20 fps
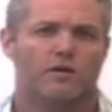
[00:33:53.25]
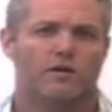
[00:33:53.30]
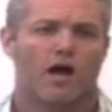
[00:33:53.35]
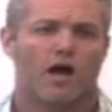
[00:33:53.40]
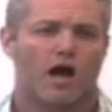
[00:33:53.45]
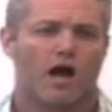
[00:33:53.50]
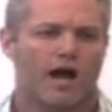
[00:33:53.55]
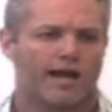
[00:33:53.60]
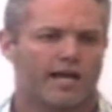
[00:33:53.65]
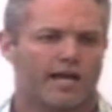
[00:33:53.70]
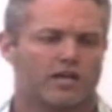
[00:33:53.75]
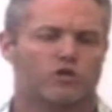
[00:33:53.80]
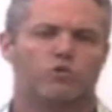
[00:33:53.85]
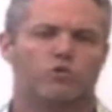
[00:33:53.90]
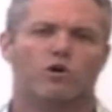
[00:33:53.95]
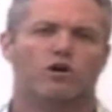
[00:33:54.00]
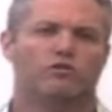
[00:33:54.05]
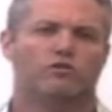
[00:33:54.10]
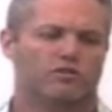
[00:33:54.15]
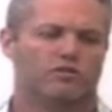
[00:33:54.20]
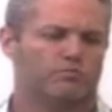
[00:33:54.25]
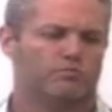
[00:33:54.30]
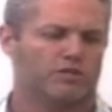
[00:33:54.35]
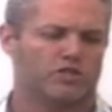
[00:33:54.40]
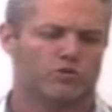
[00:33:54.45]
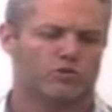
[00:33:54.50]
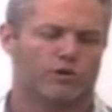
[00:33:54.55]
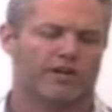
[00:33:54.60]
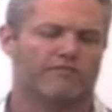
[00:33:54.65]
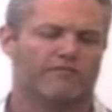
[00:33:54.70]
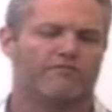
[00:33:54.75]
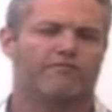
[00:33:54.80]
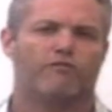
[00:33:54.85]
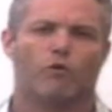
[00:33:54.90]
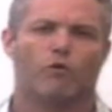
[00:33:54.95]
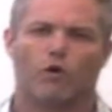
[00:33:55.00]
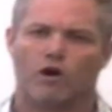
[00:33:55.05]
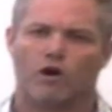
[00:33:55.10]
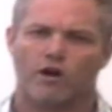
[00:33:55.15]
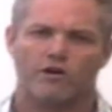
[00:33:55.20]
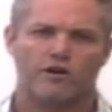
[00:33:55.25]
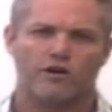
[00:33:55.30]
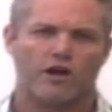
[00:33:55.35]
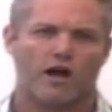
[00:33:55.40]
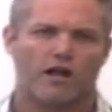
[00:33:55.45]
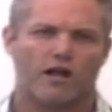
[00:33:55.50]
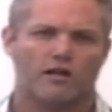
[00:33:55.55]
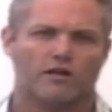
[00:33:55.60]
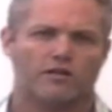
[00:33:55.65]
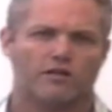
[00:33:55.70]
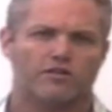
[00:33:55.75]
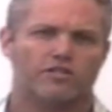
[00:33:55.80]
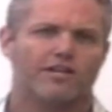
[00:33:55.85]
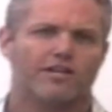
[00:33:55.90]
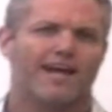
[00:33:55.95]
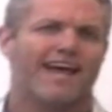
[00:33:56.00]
I had quotes between $400